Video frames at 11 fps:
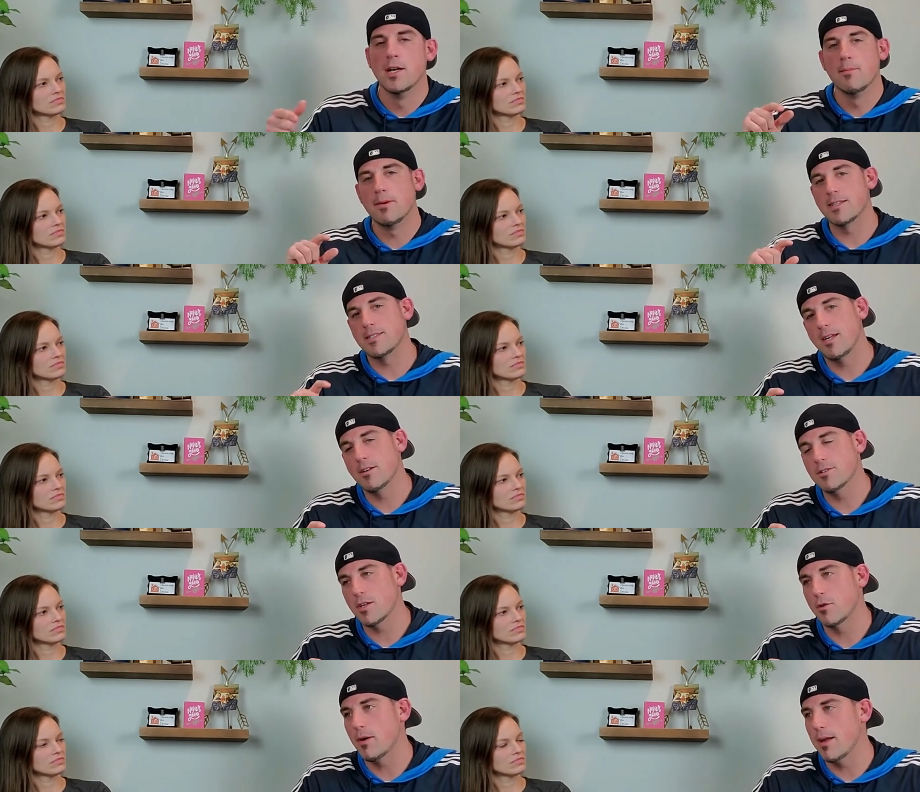Speaker 1: Because, see, here's the
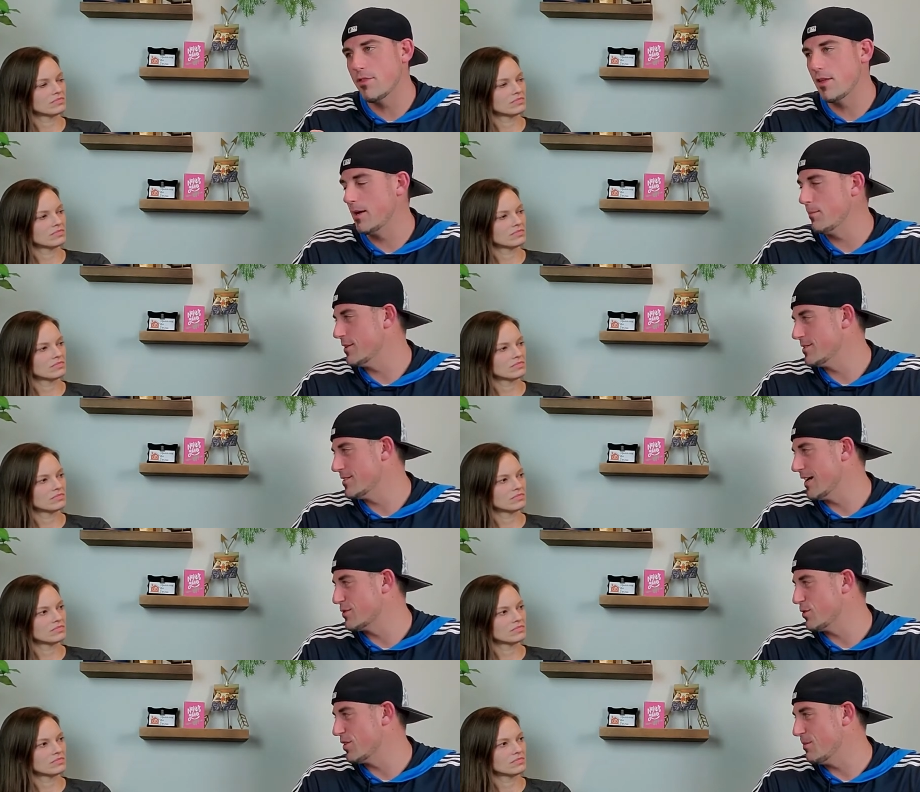great thing about
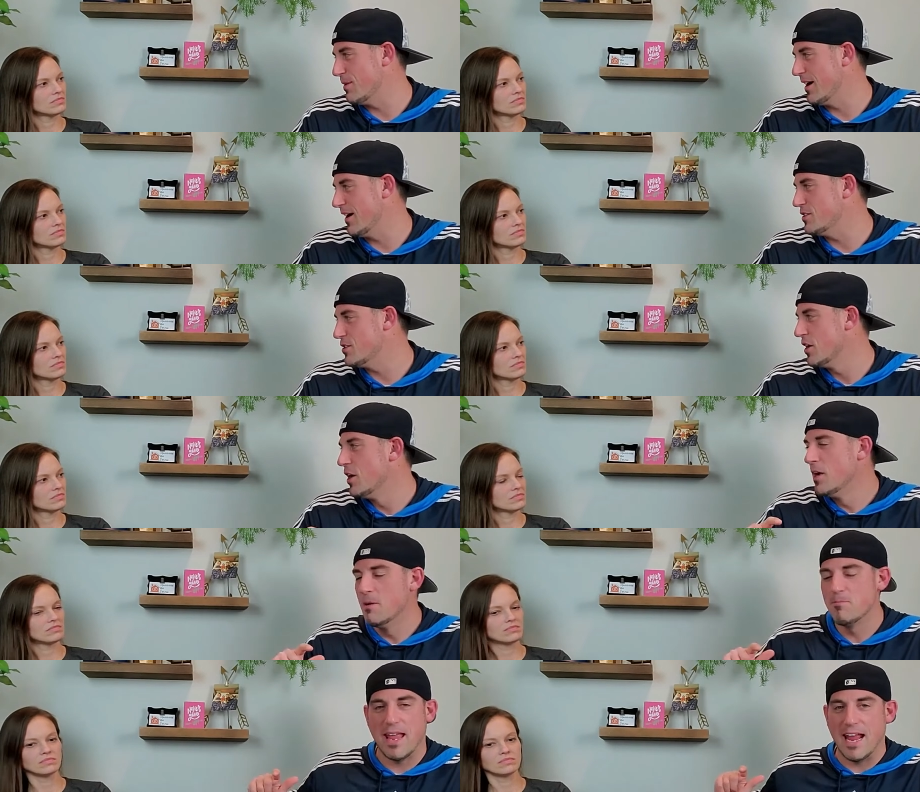sex within marriage
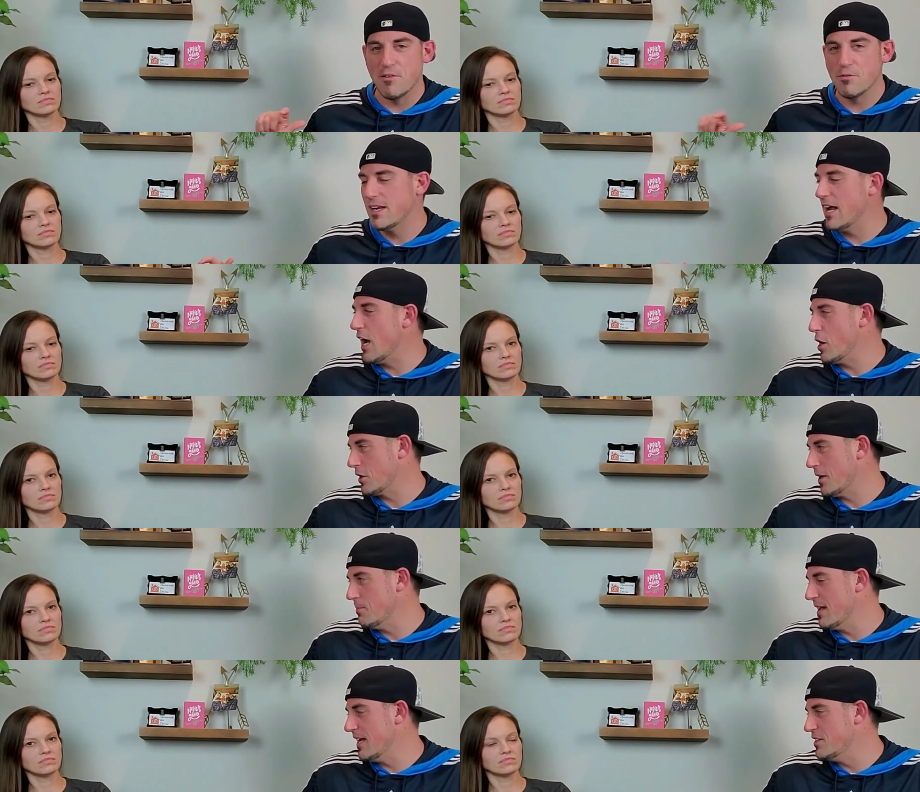Andrea and I are
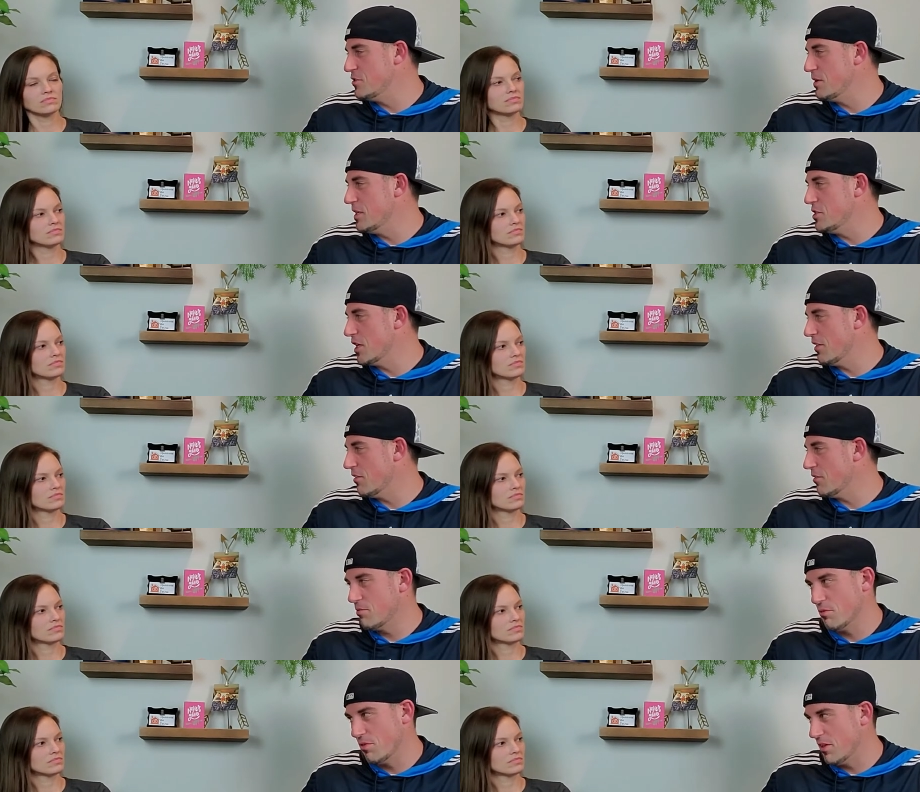committed to each other
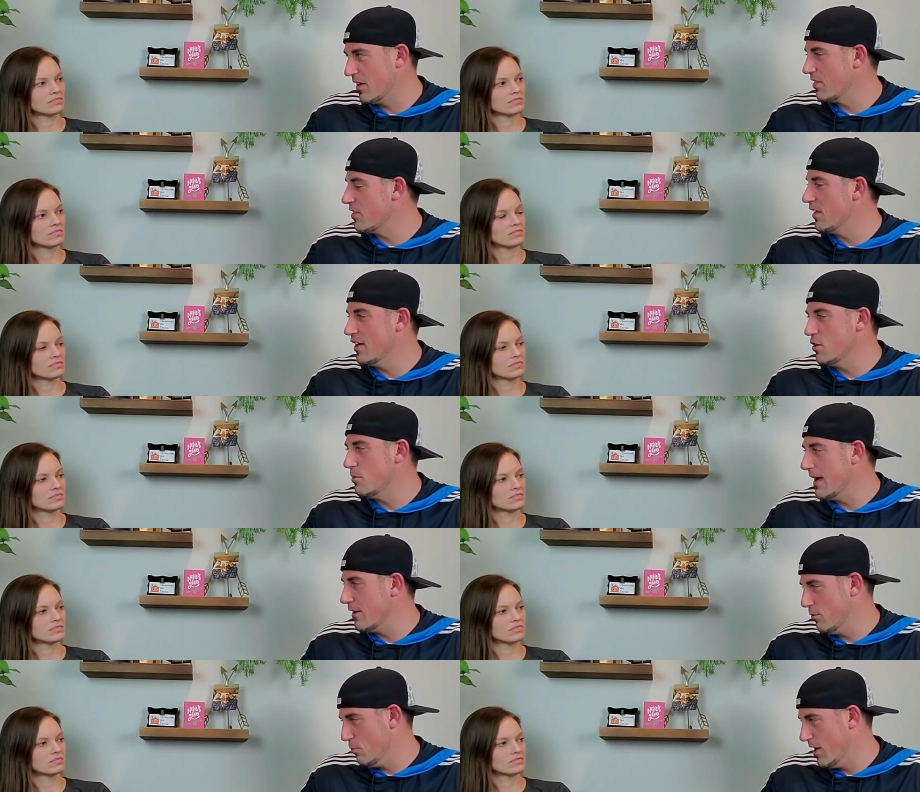through thick and thin, no
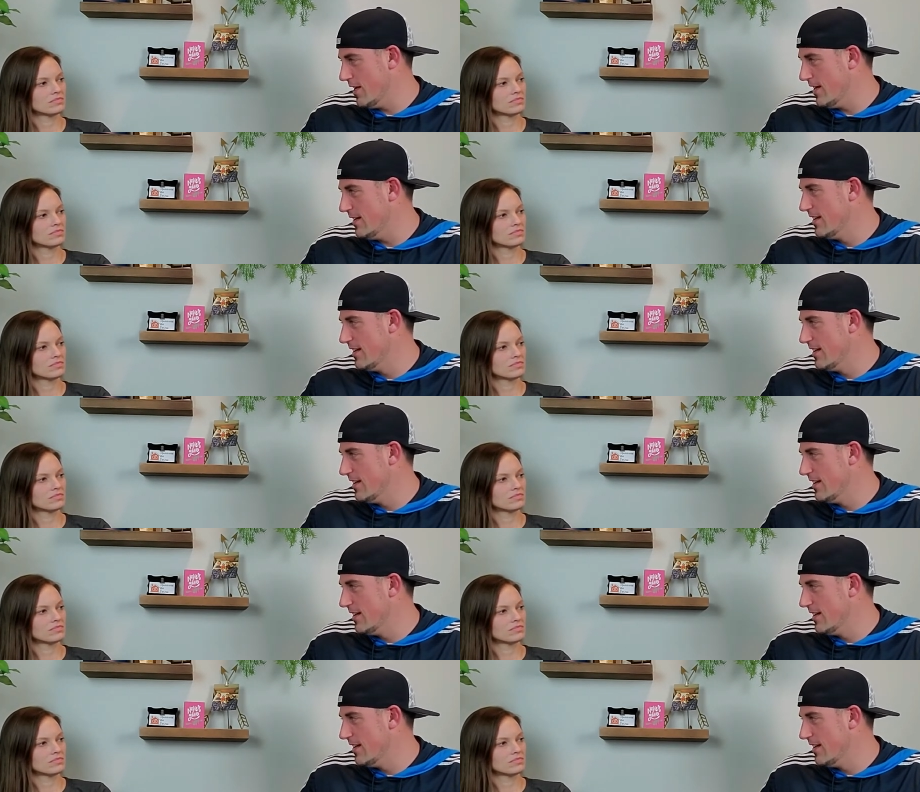matter what.